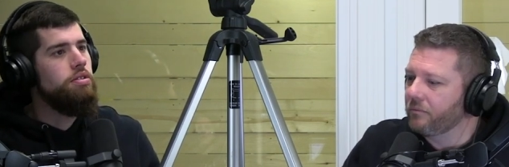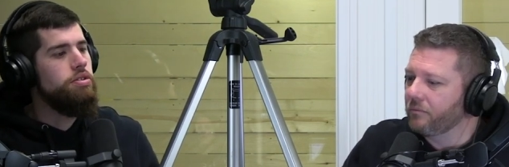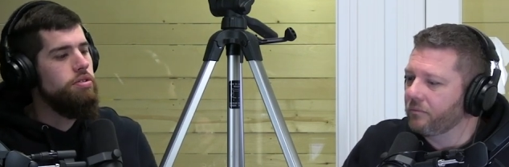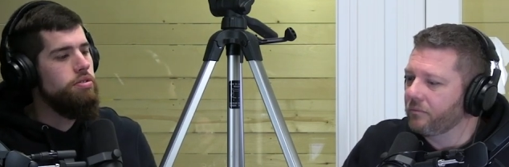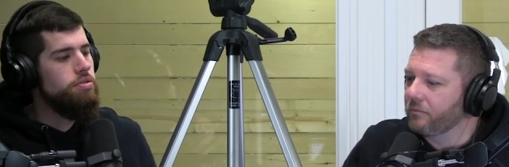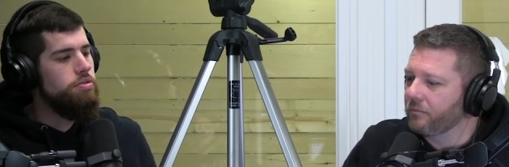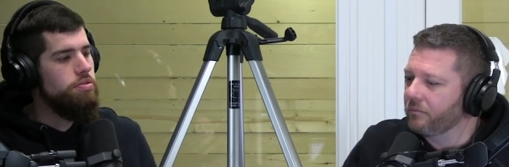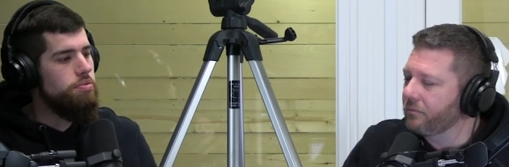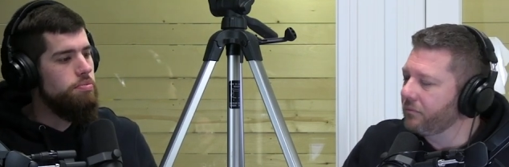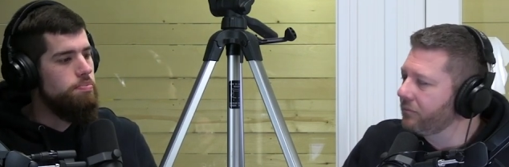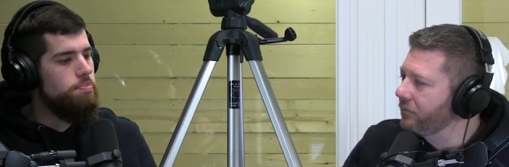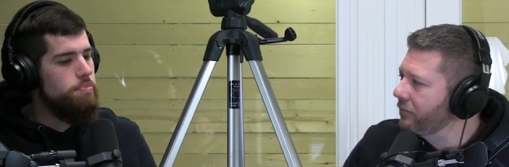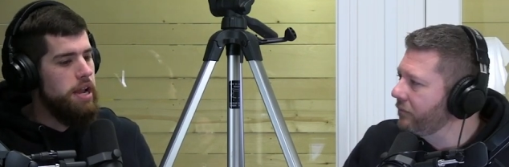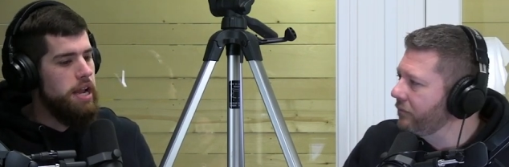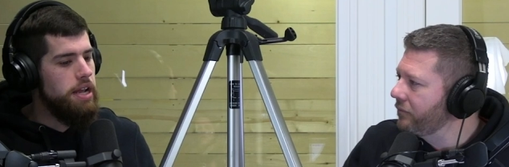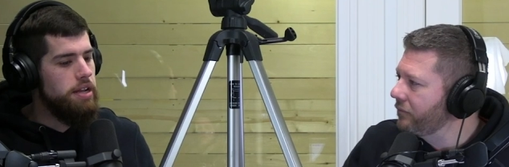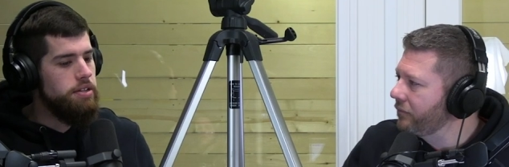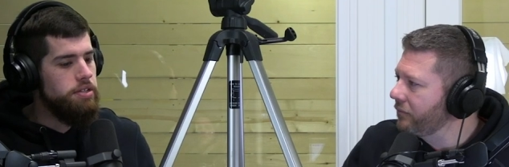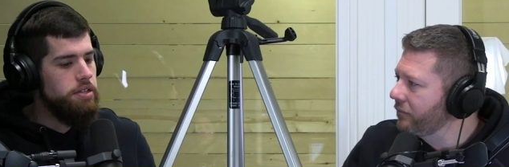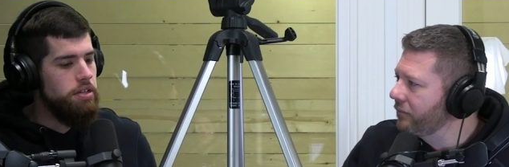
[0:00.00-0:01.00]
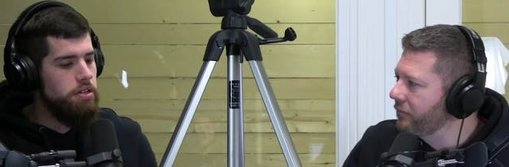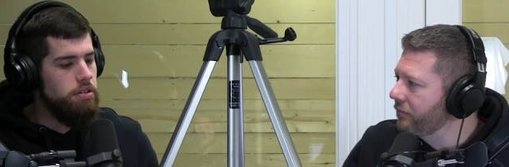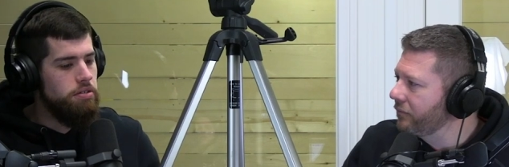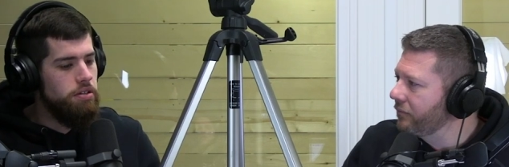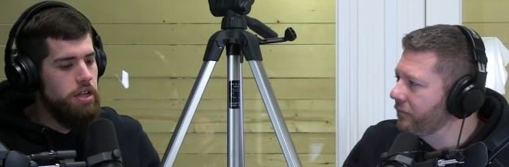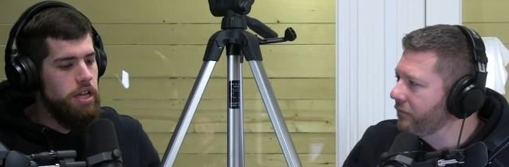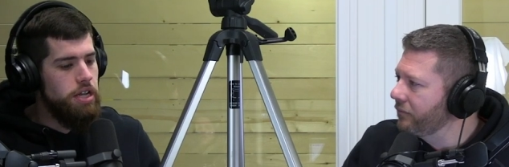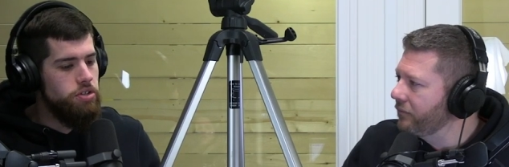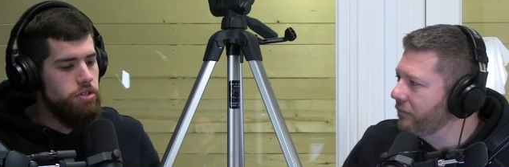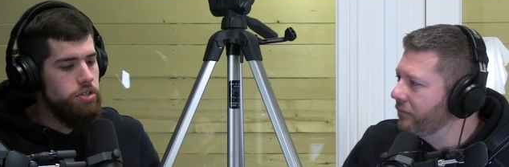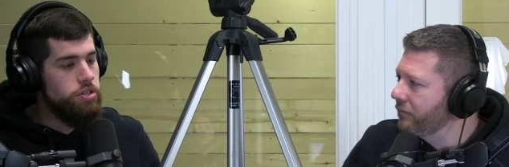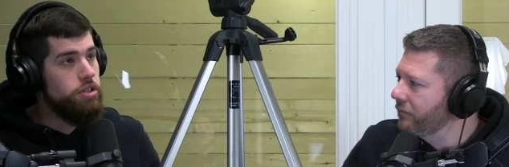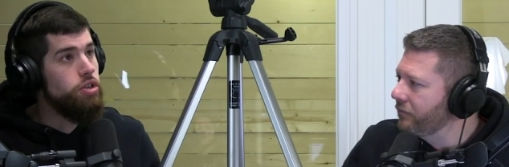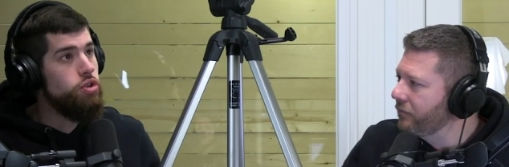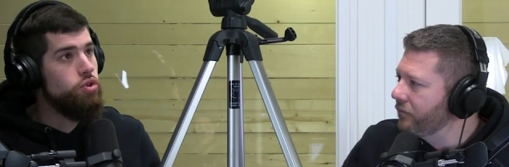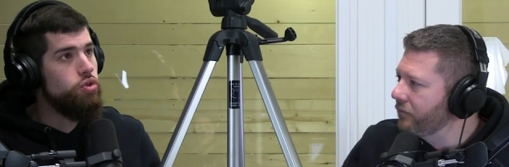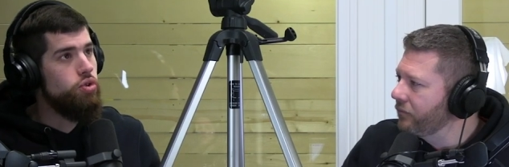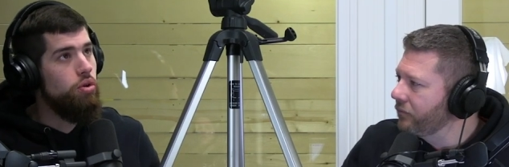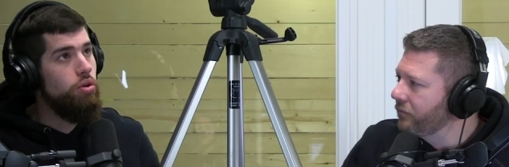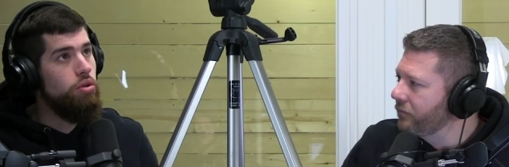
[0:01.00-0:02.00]
Speaker 1: to pan tilt and just
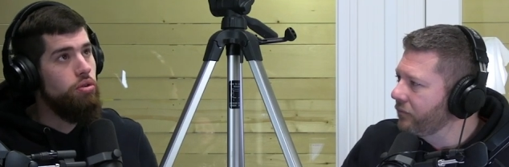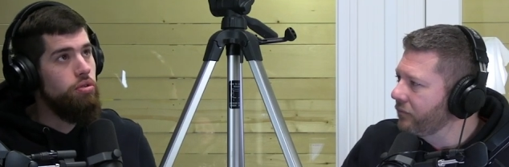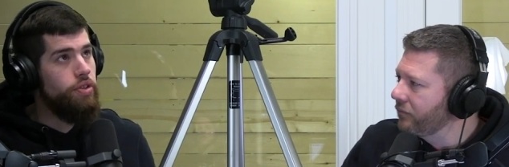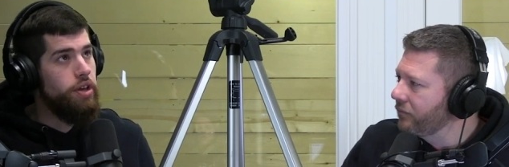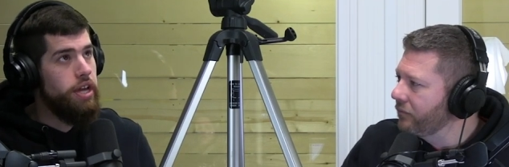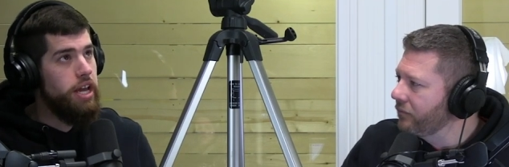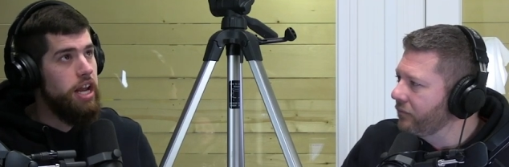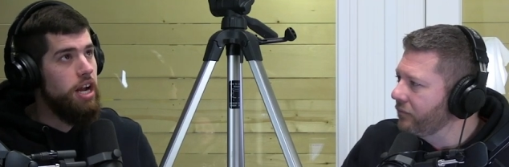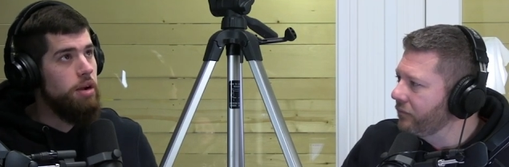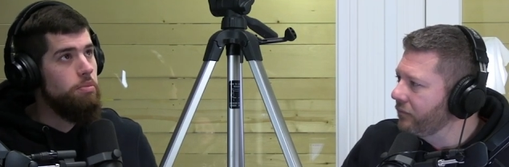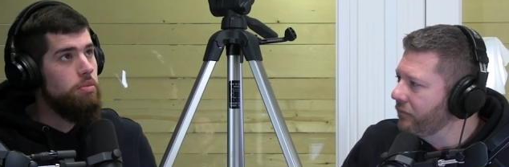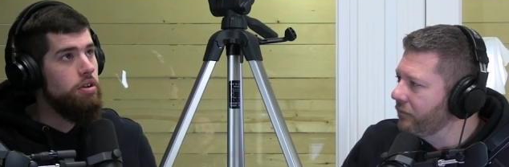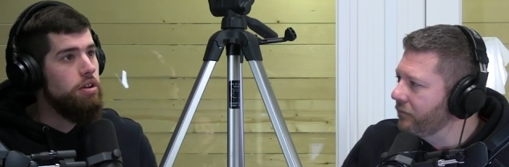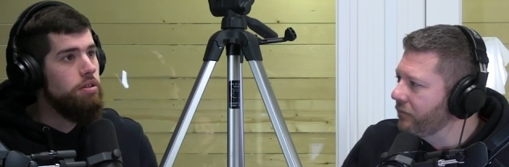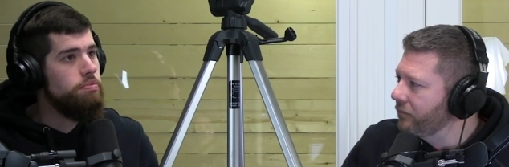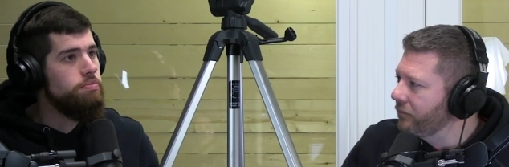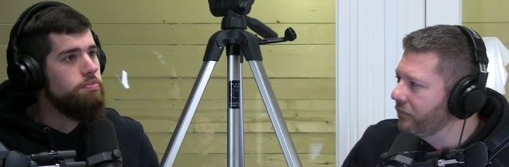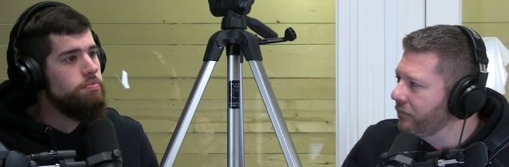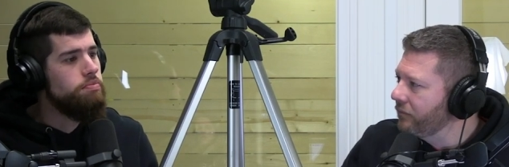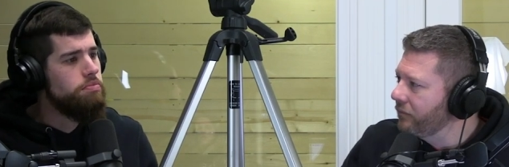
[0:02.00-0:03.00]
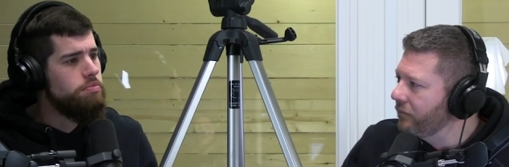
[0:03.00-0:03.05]
control the camera.